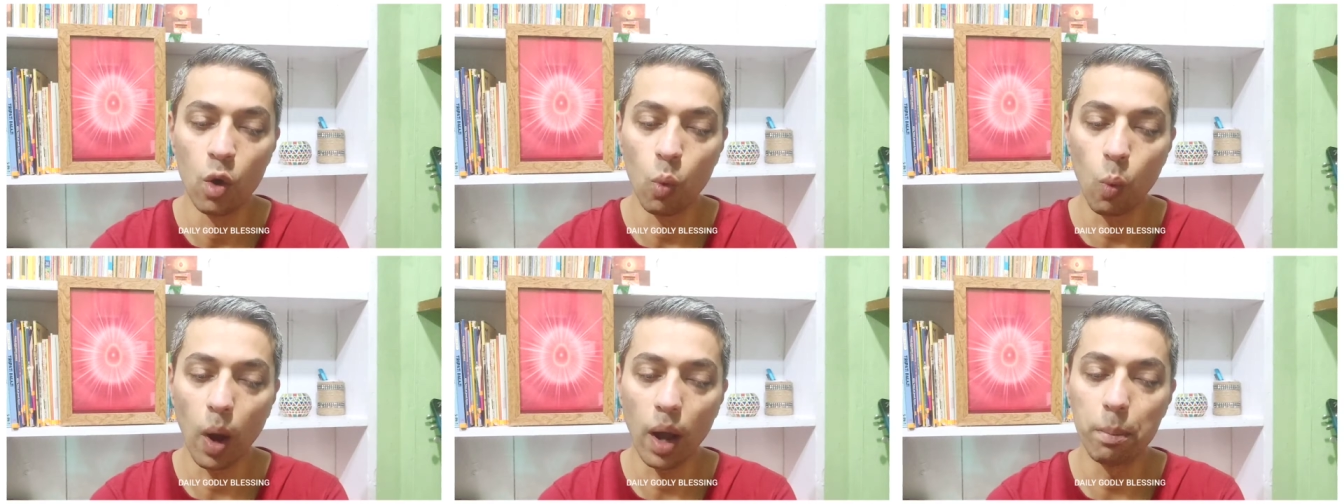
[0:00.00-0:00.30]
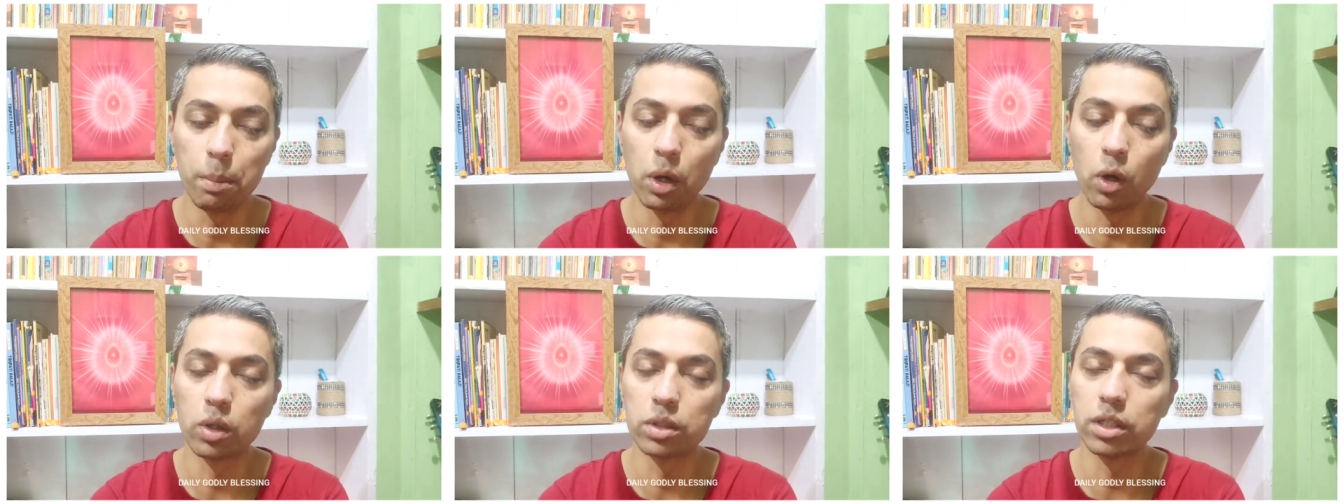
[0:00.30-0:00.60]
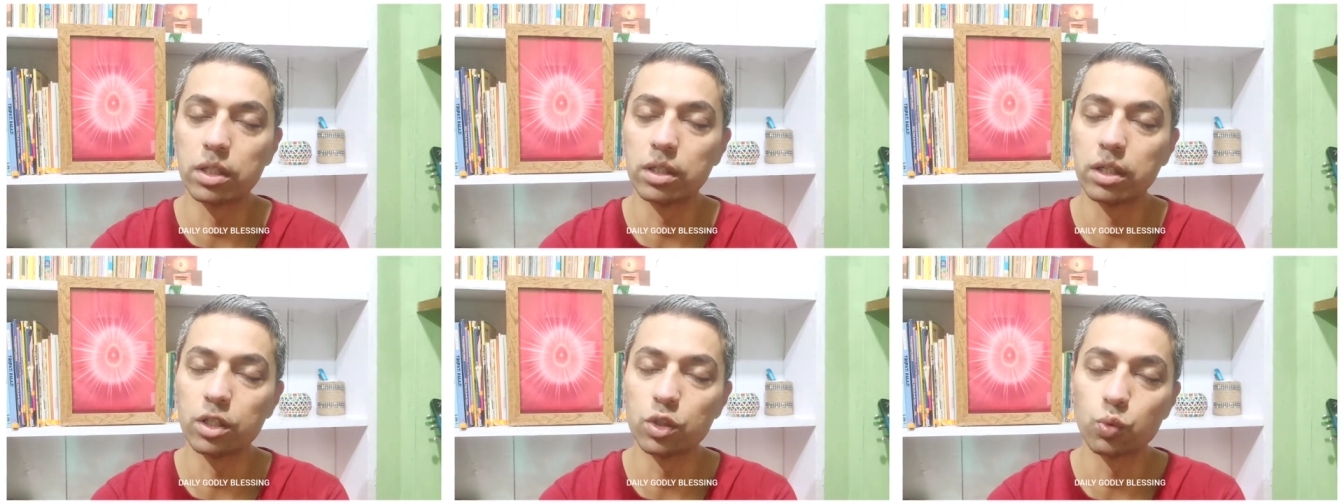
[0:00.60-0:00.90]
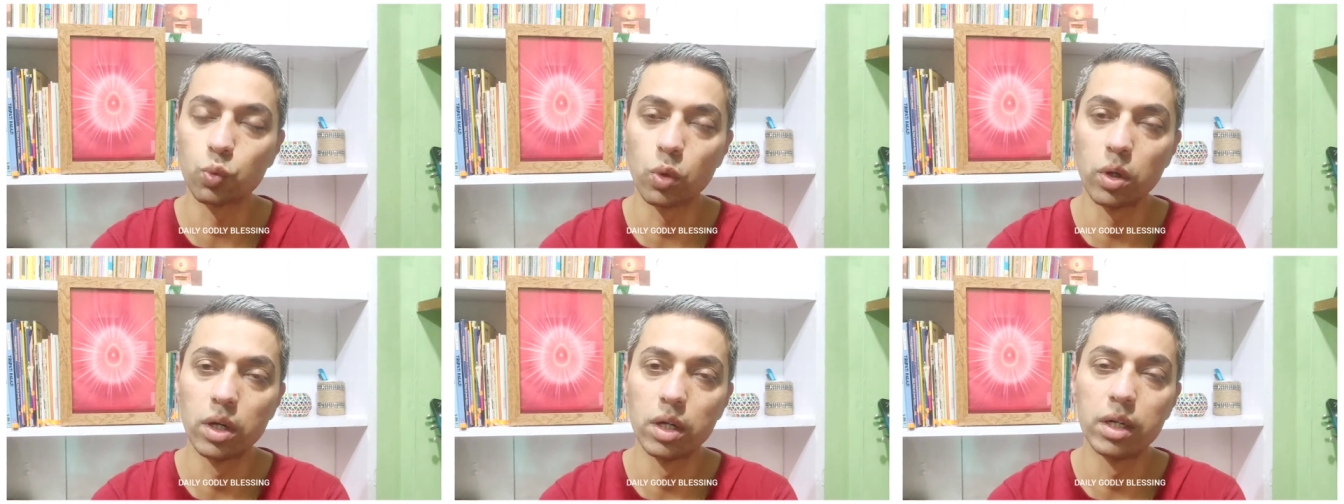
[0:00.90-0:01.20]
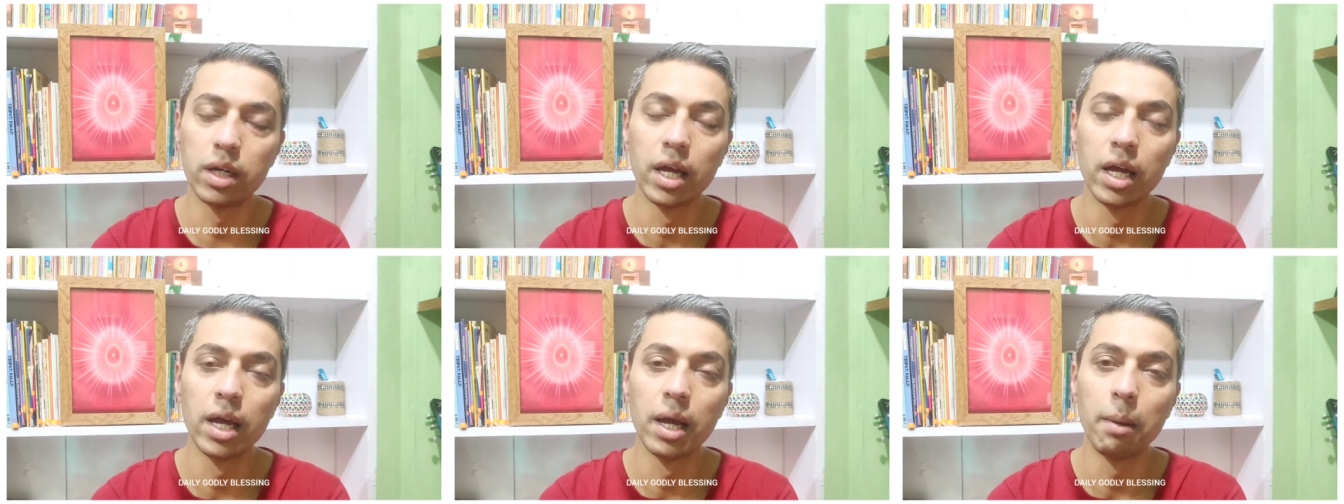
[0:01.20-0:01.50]
Why? Because in this
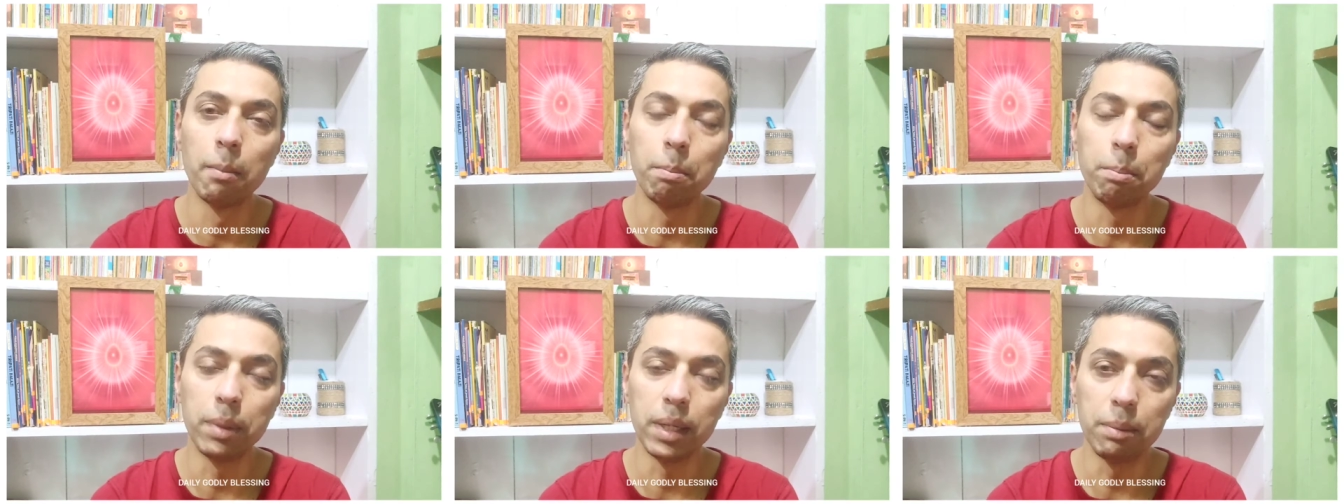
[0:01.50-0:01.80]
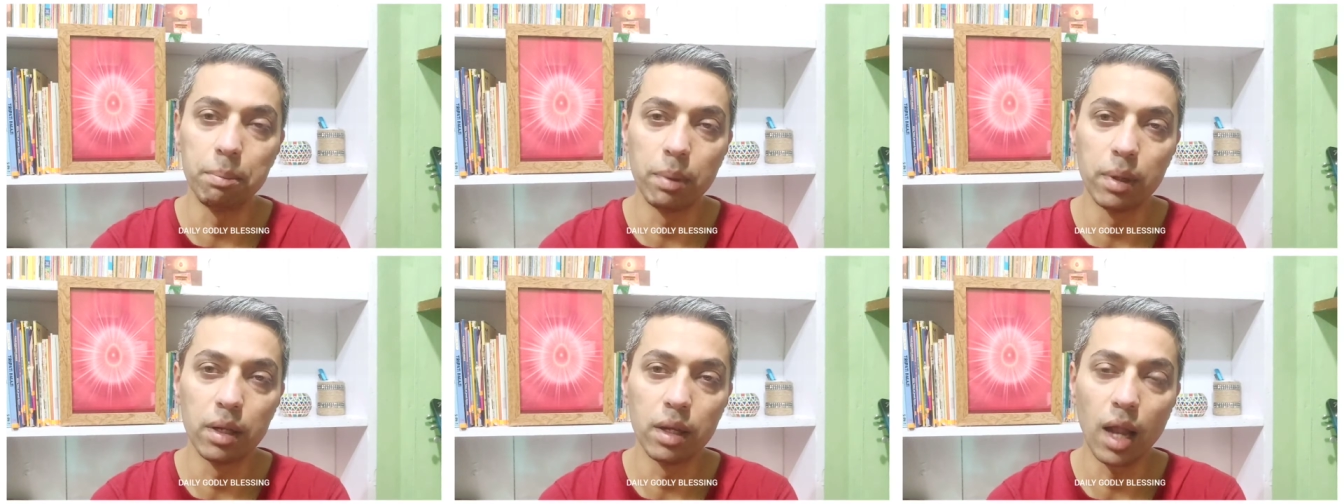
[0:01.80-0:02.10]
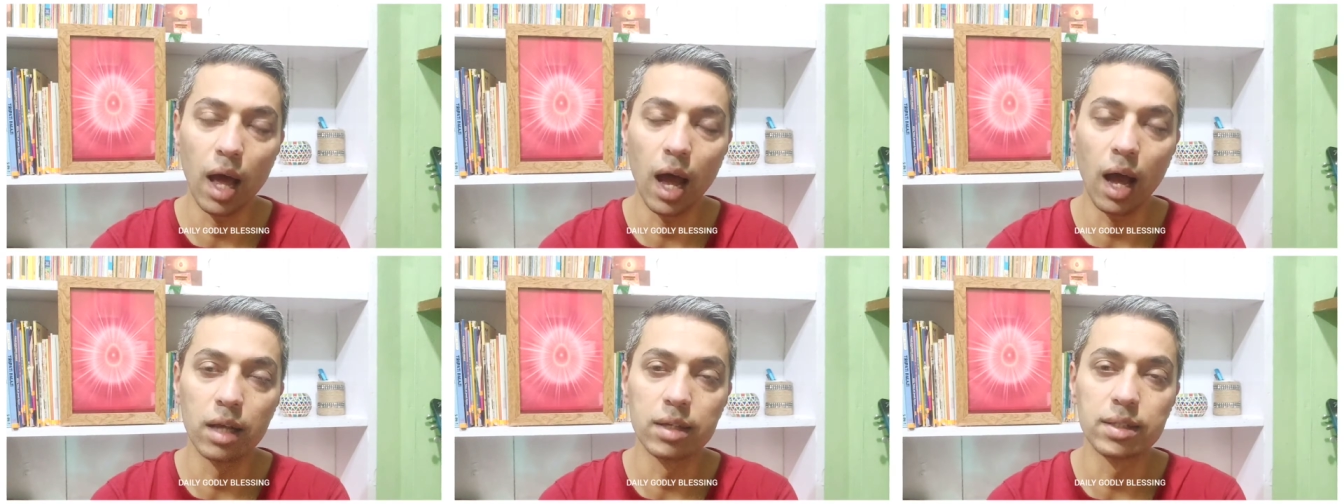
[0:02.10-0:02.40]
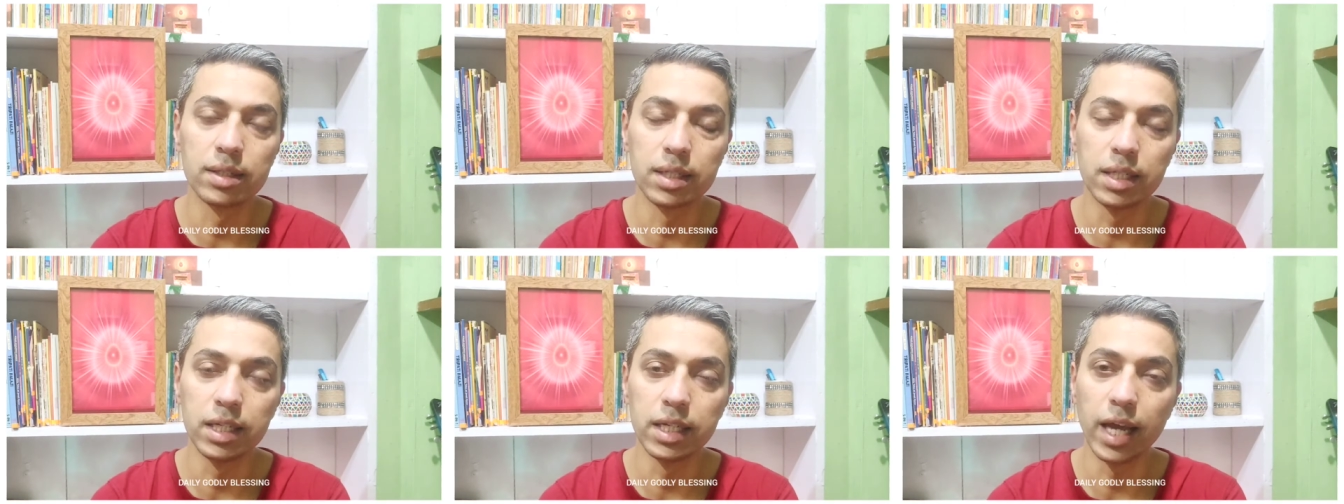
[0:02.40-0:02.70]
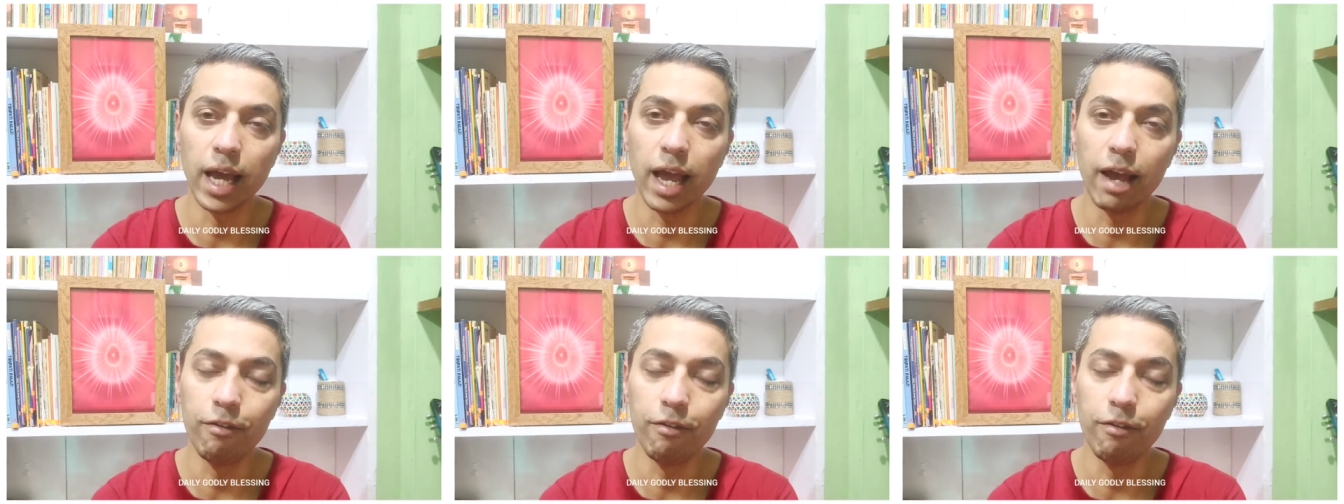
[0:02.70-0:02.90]
world, people are seeing